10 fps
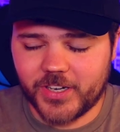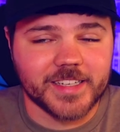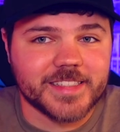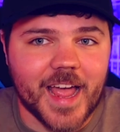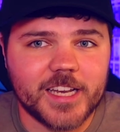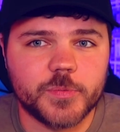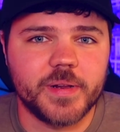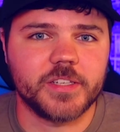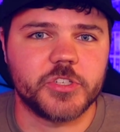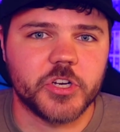
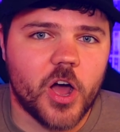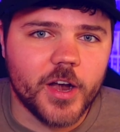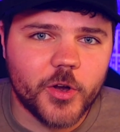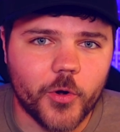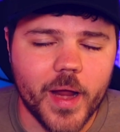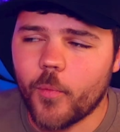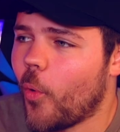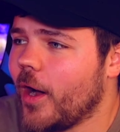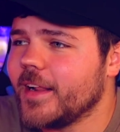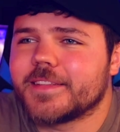attachment to John Kramer.
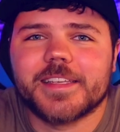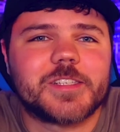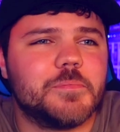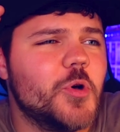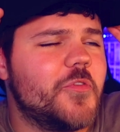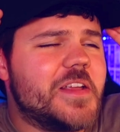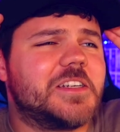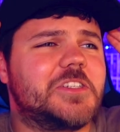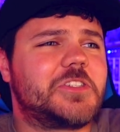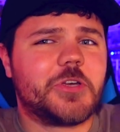What did this
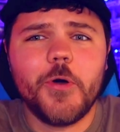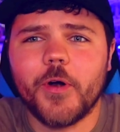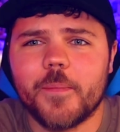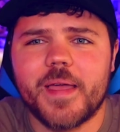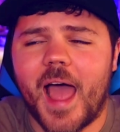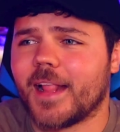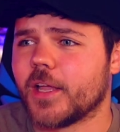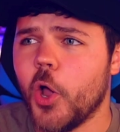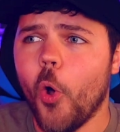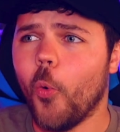movie do to me?
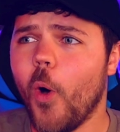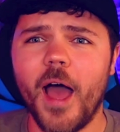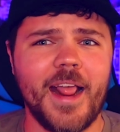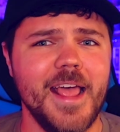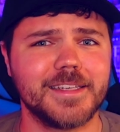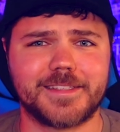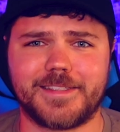What is